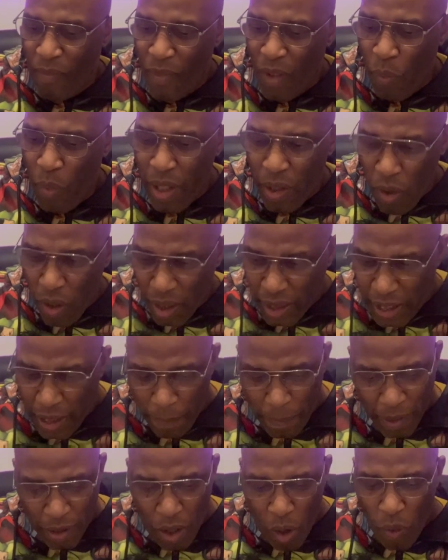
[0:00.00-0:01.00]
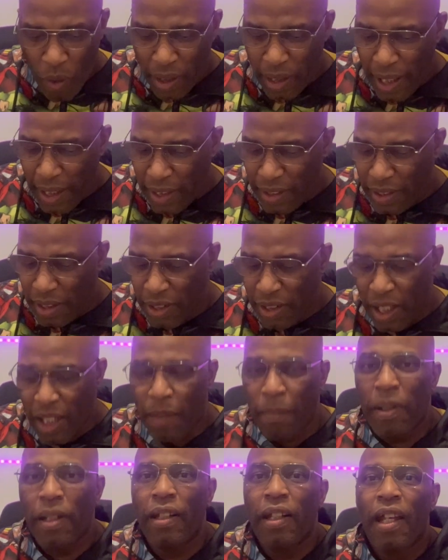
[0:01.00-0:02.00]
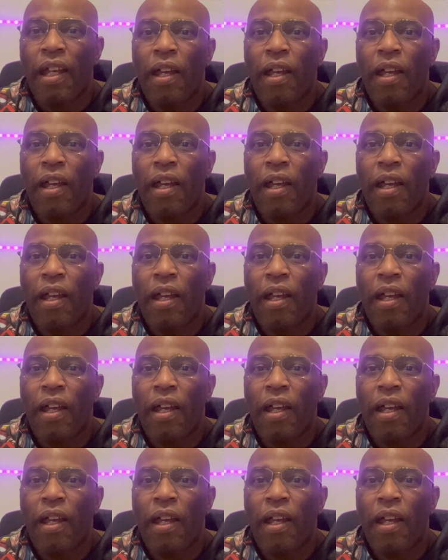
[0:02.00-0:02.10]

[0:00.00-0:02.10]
We're going to keep it going, ladies and gentlemen.